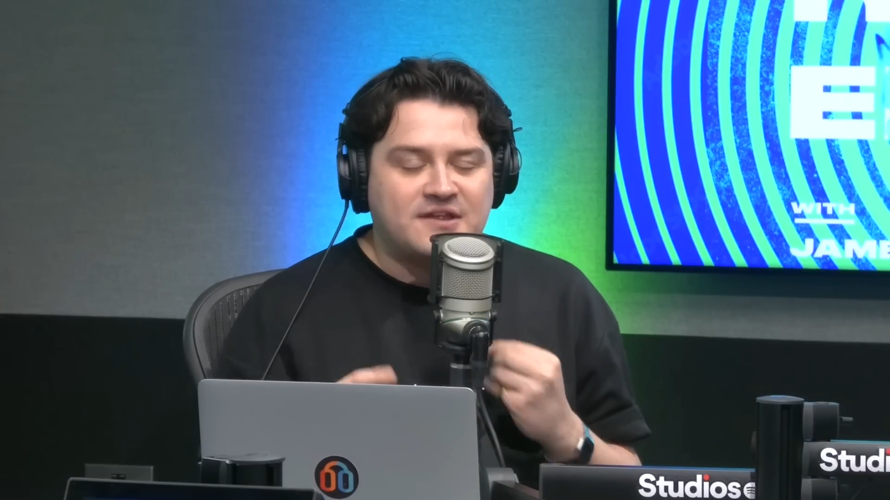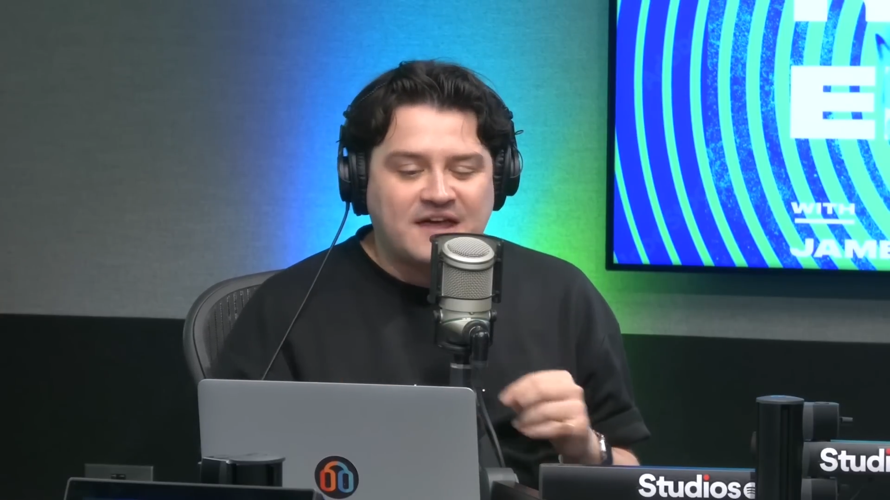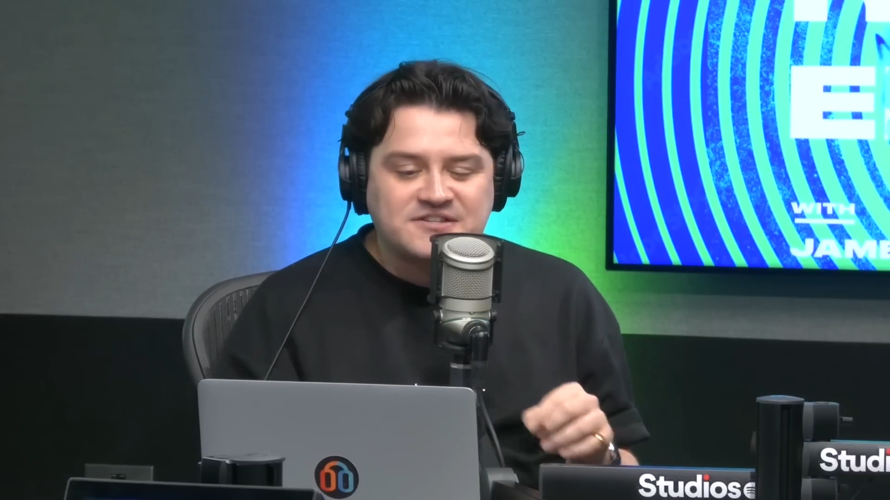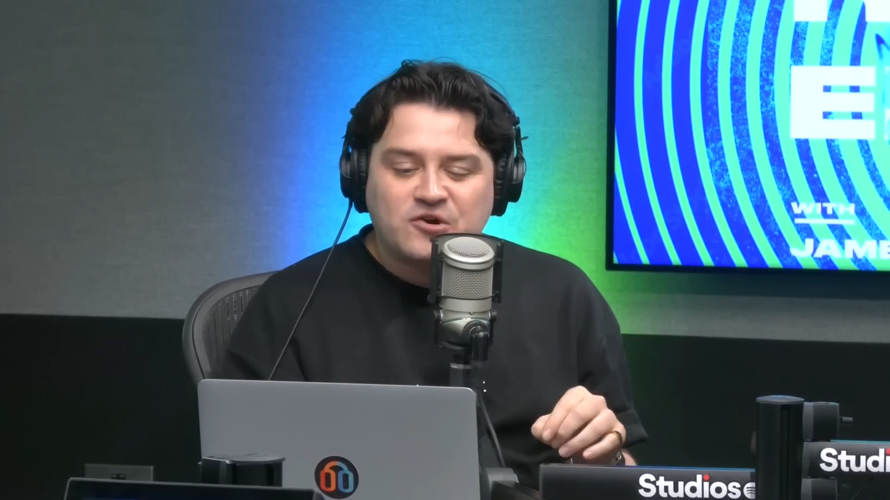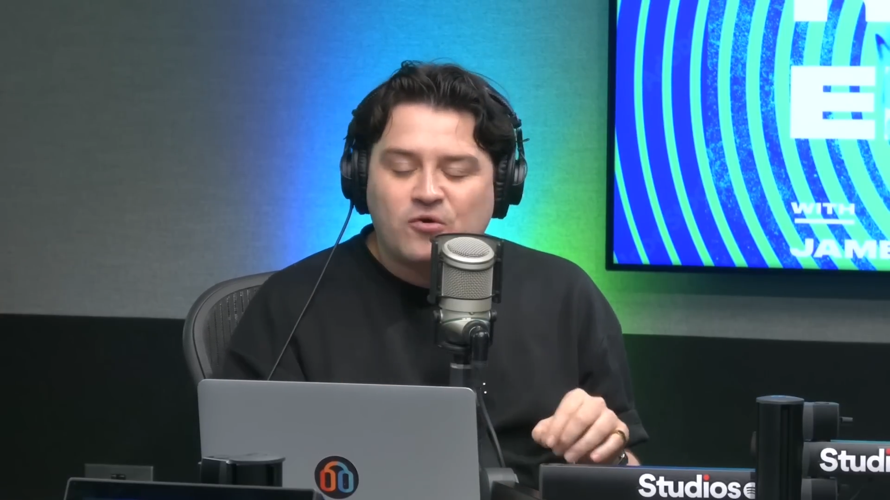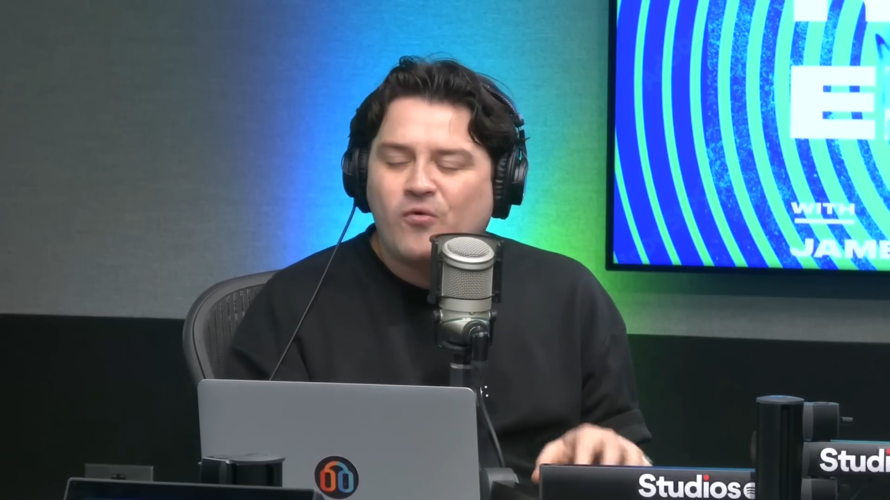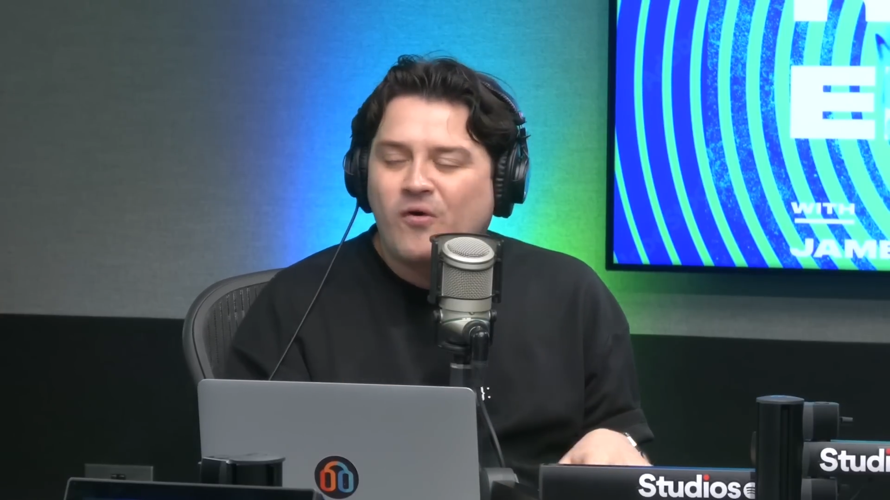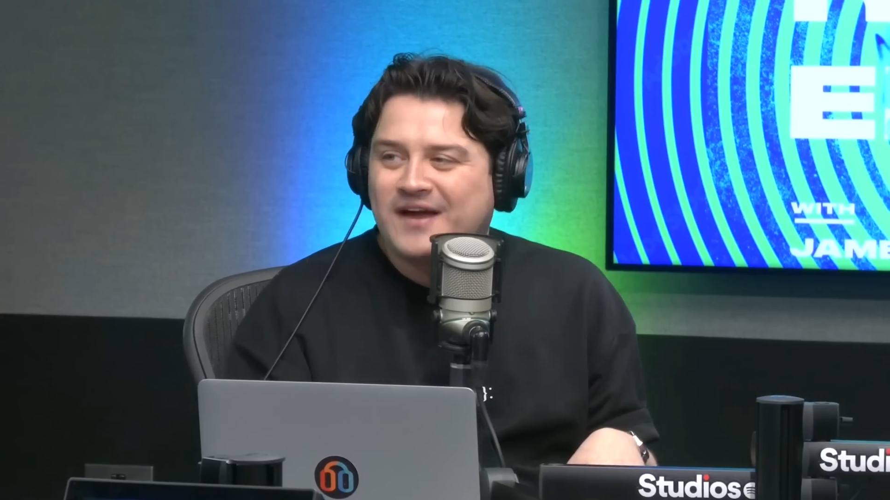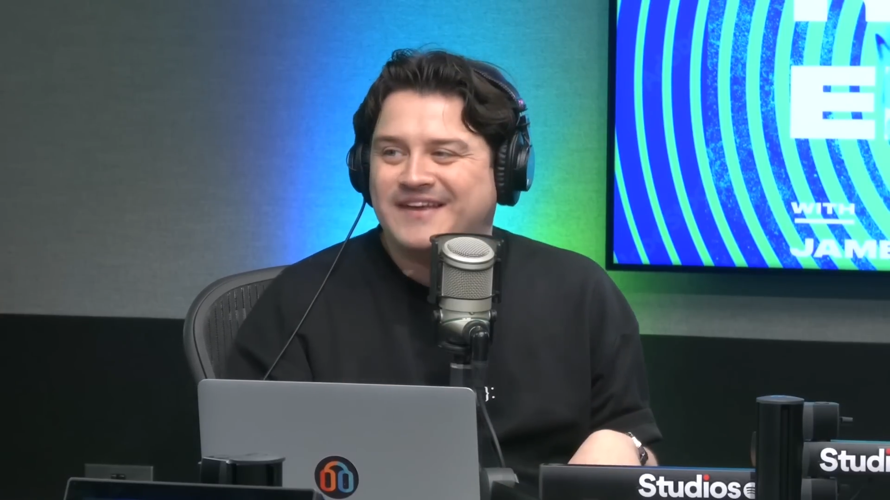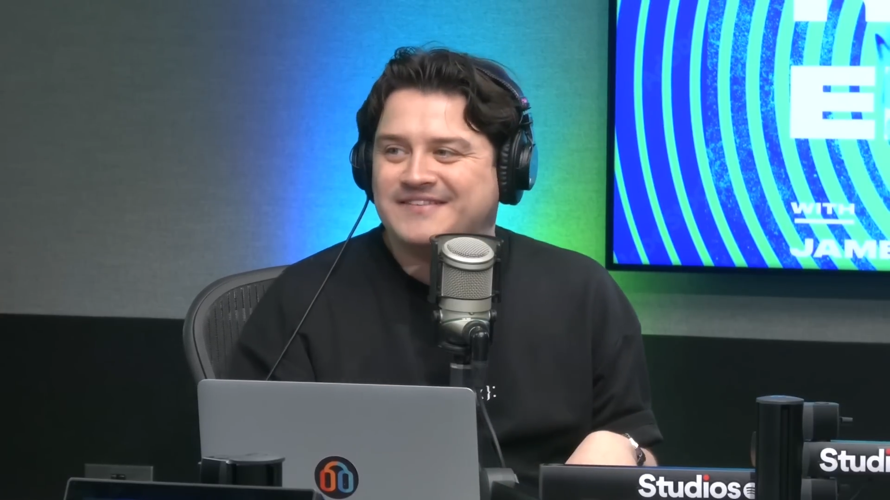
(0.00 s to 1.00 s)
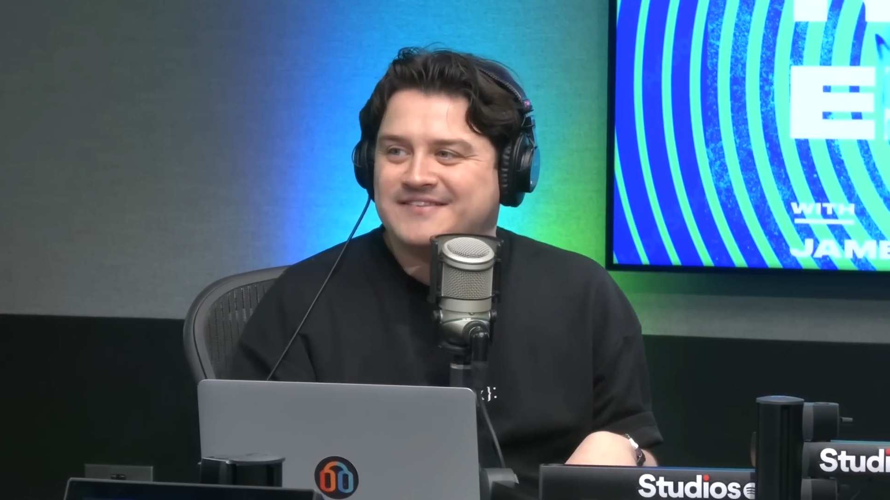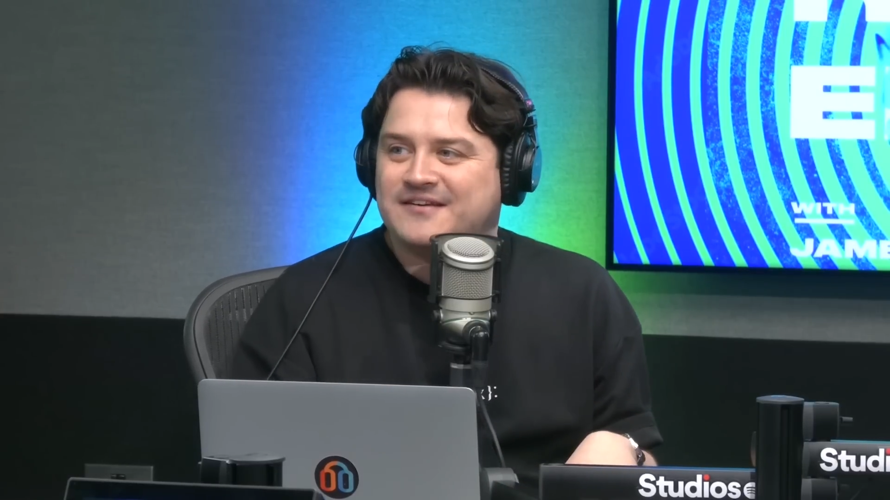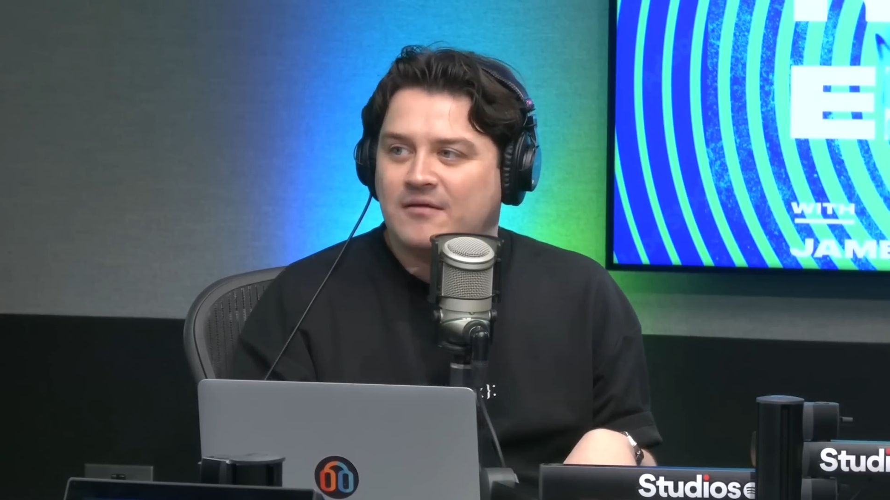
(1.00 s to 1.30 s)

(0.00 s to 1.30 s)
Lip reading: It hasn't quite